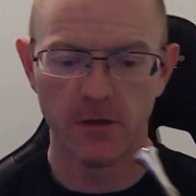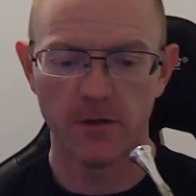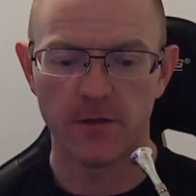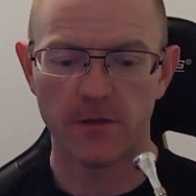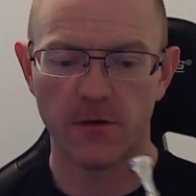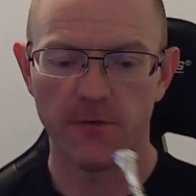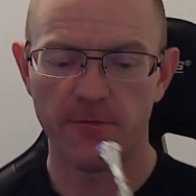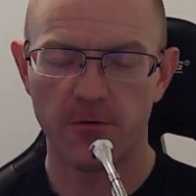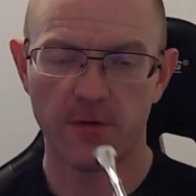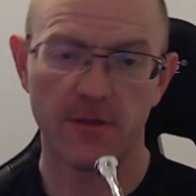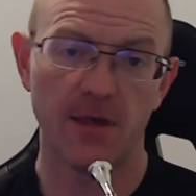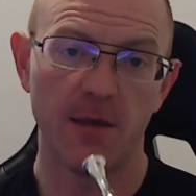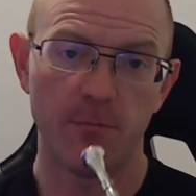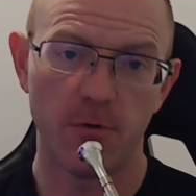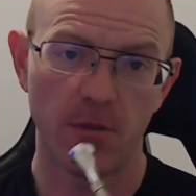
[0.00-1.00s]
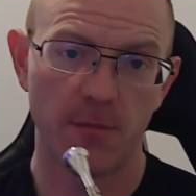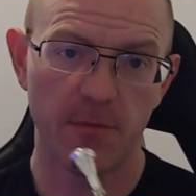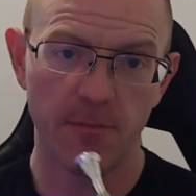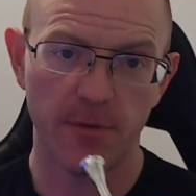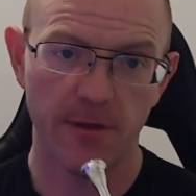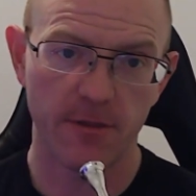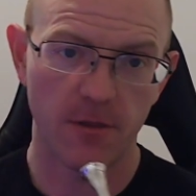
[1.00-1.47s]
So for example, let
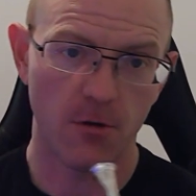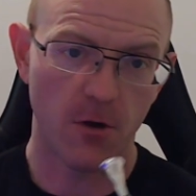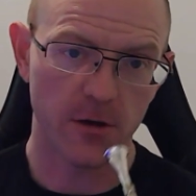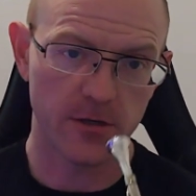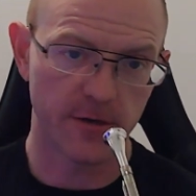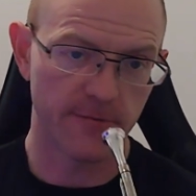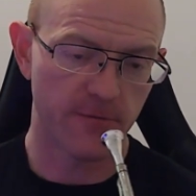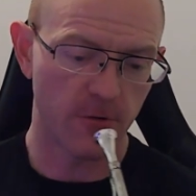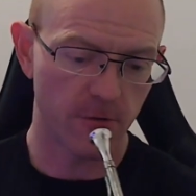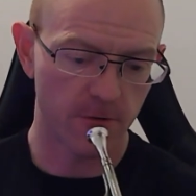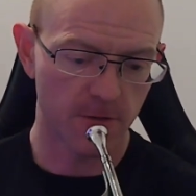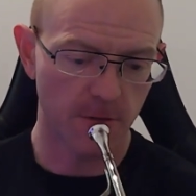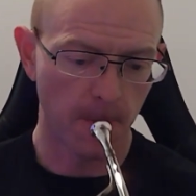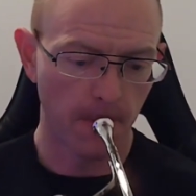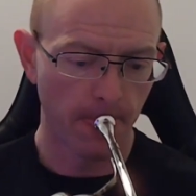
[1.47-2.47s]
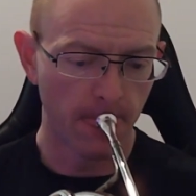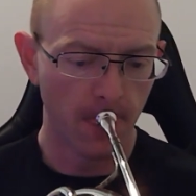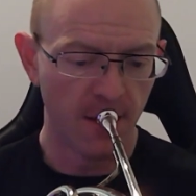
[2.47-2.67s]
me play the low octave first.